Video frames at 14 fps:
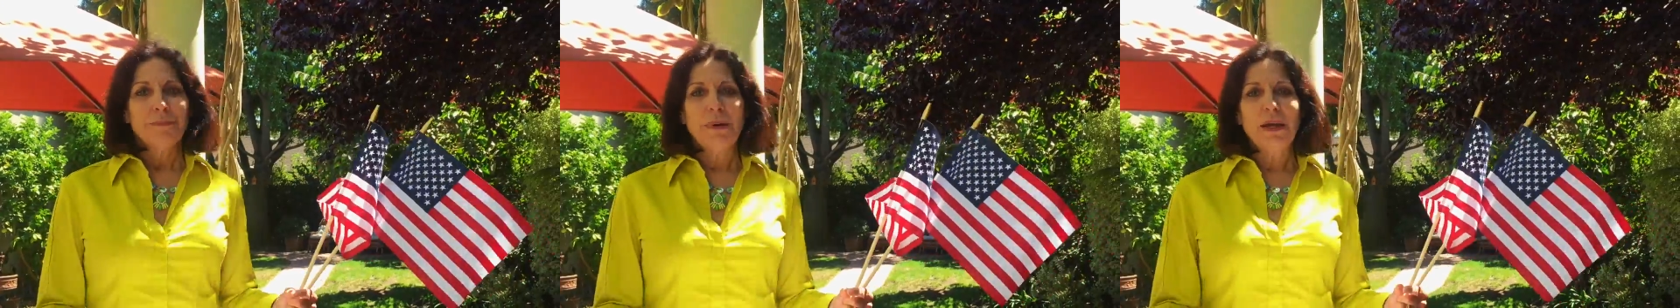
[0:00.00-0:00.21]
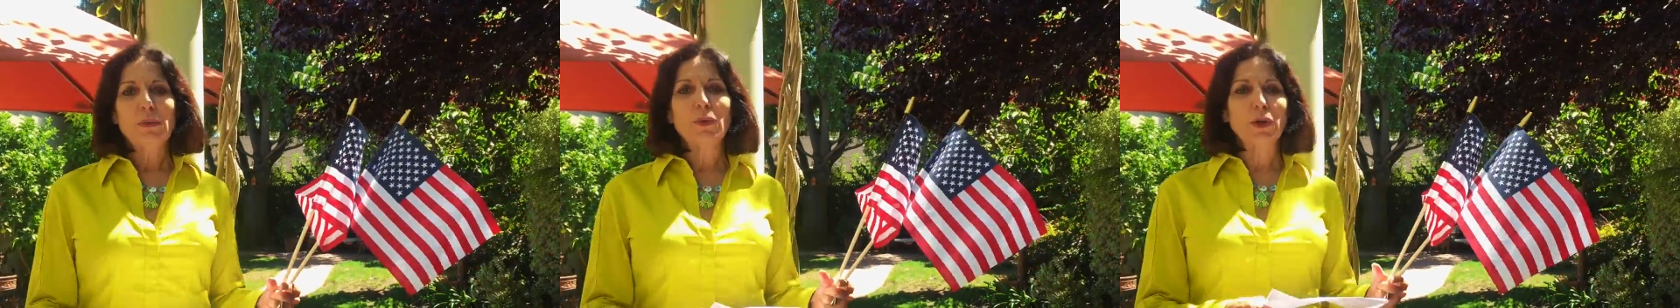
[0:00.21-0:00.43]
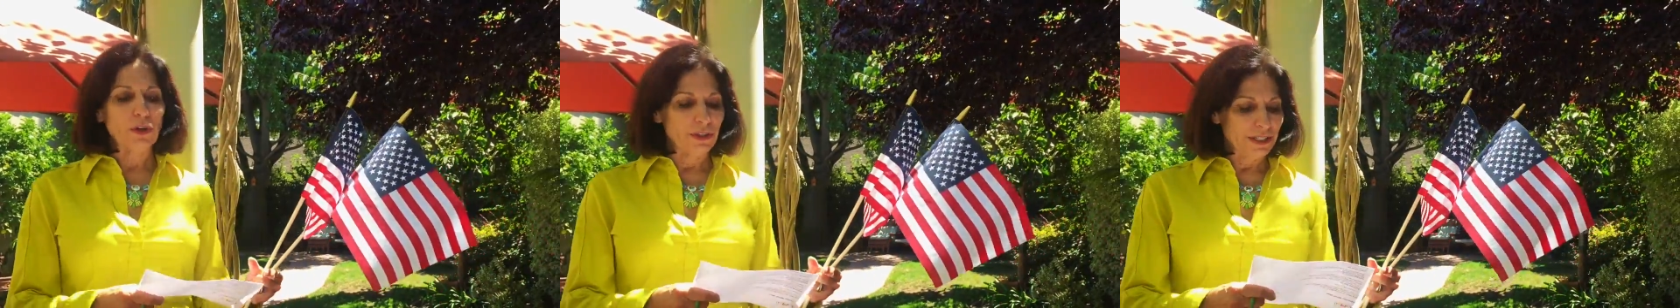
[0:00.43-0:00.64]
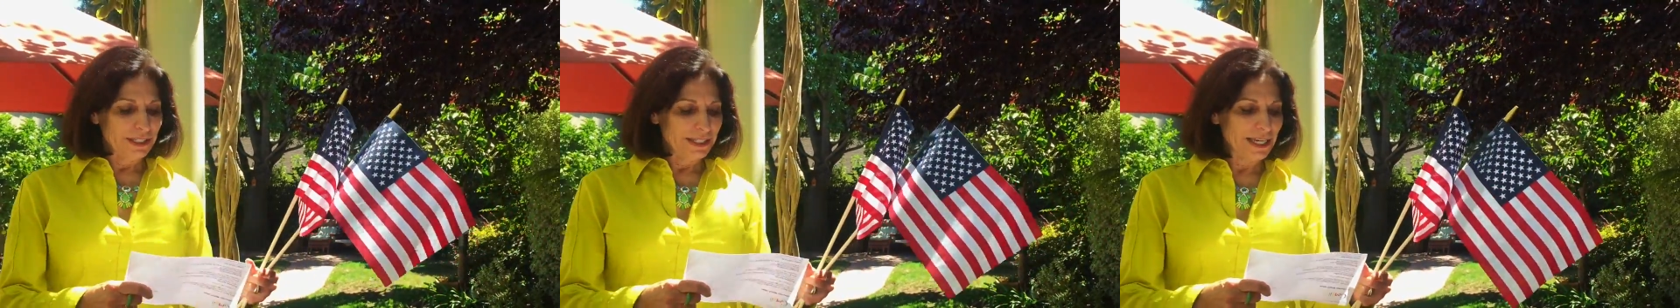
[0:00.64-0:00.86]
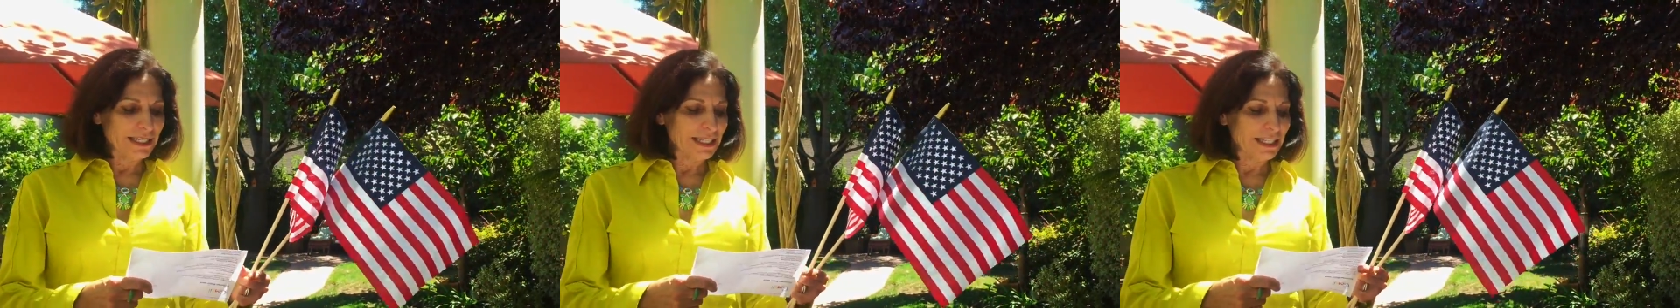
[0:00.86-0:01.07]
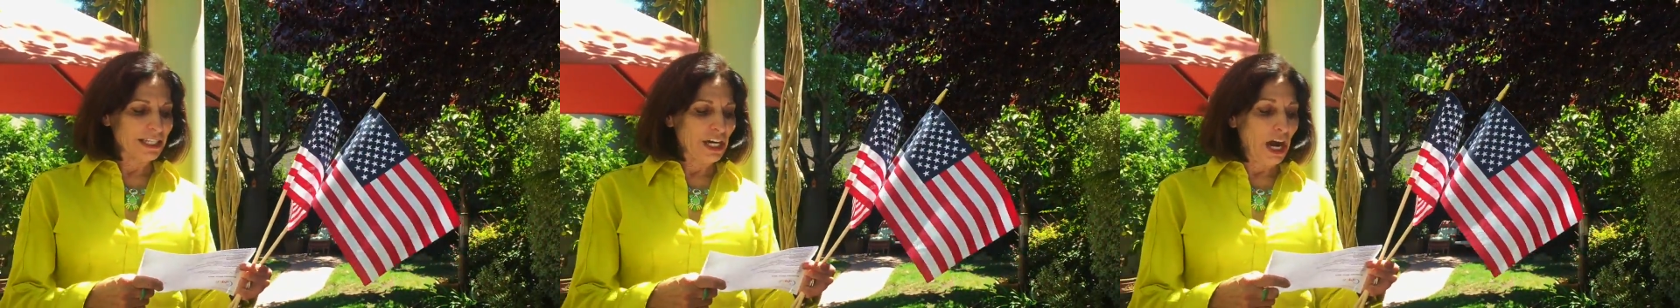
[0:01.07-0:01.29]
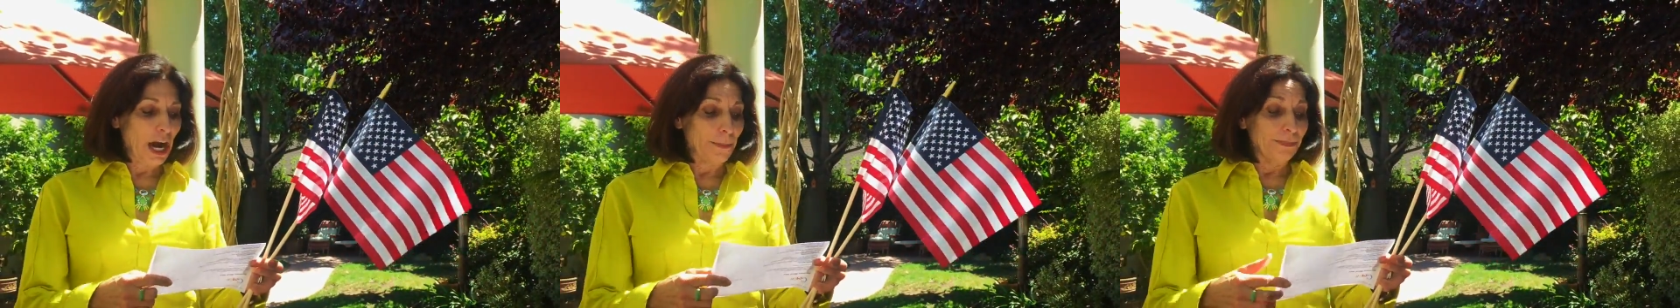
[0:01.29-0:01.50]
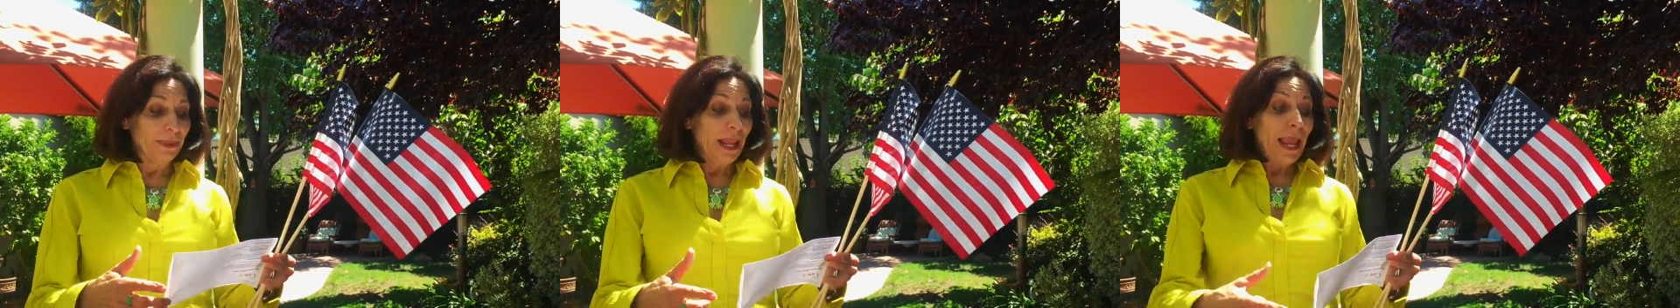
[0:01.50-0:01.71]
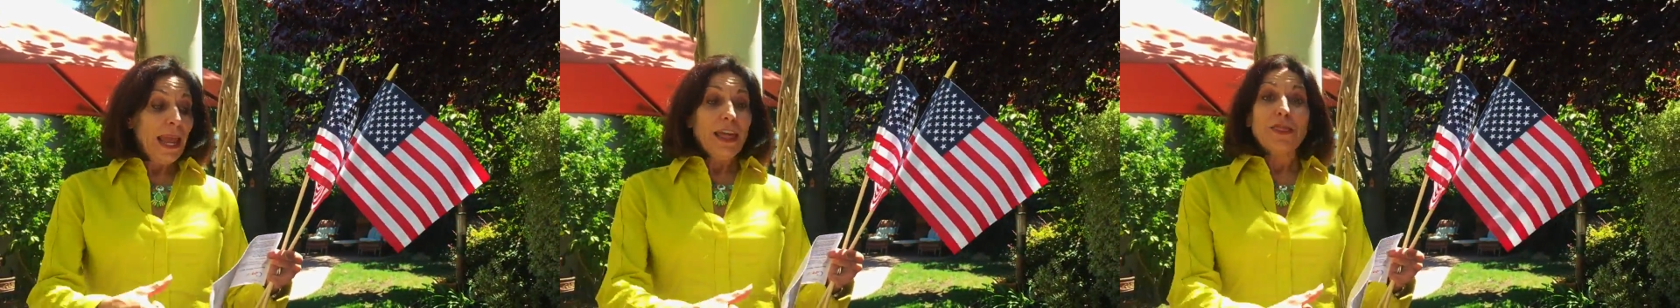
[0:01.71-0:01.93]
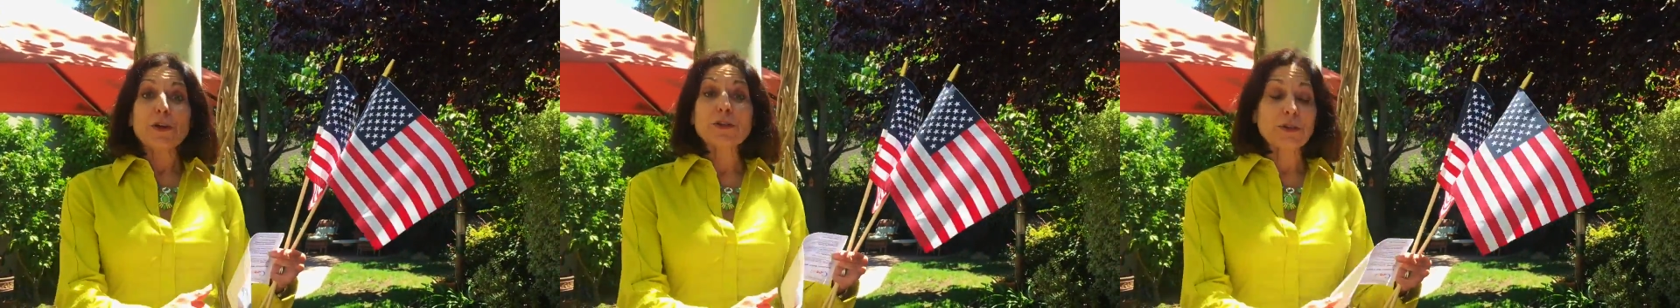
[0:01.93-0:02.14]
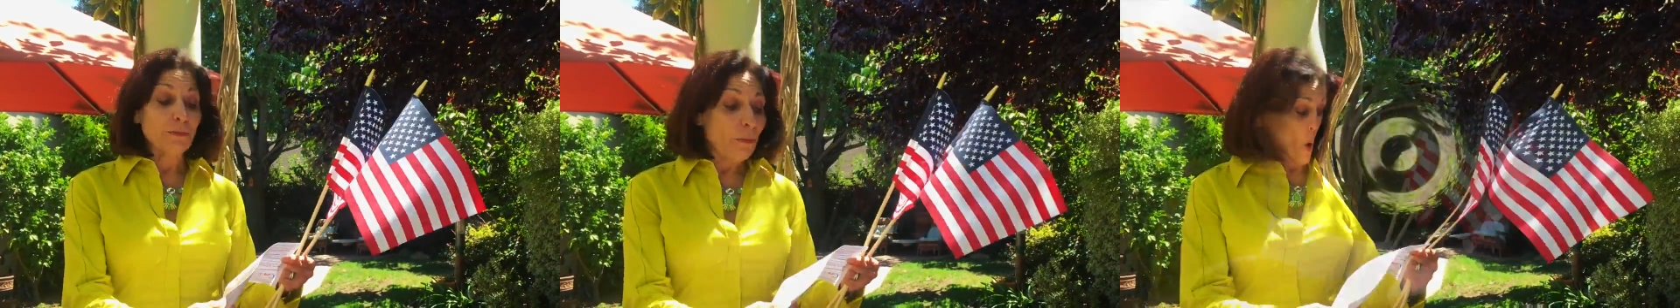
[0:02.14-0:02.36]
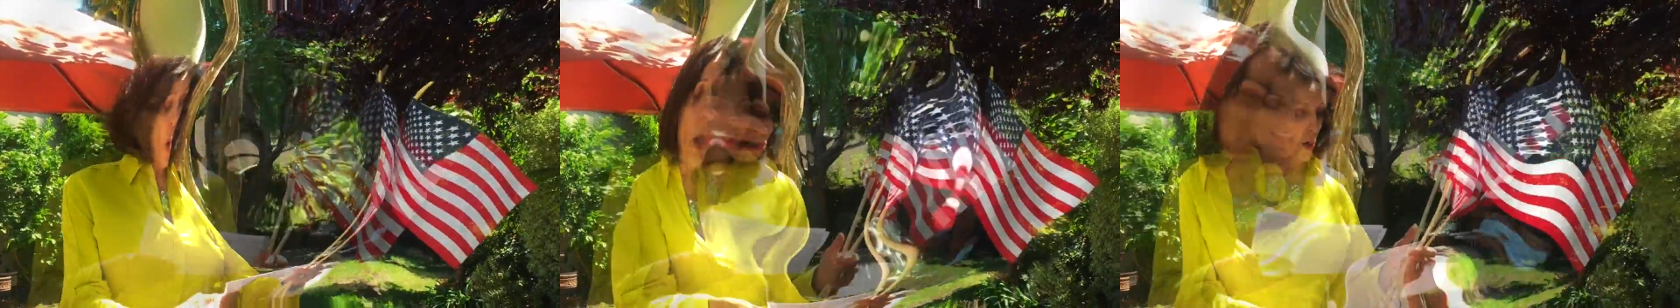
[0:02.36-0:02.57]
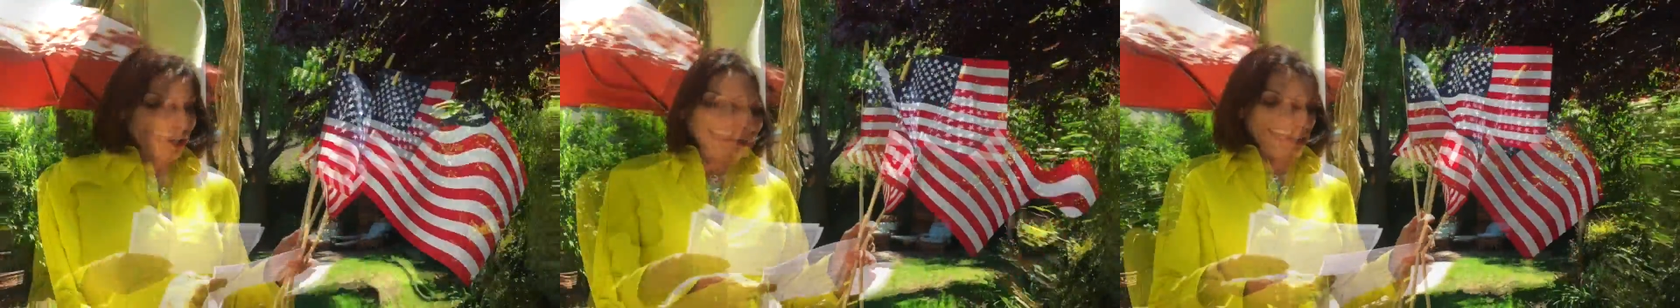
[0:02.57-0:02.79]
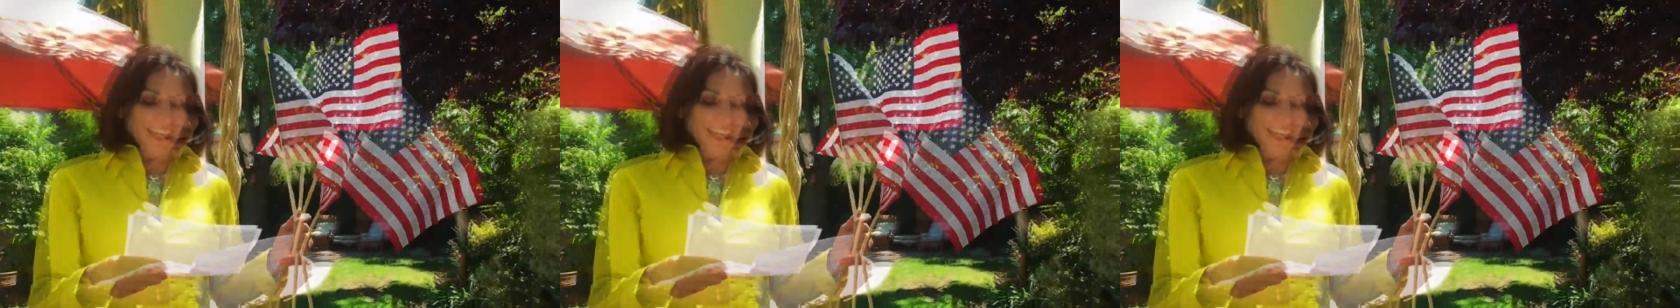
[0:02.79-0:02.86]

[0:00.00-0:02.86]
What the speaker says: My word, doesn't stop. There's more.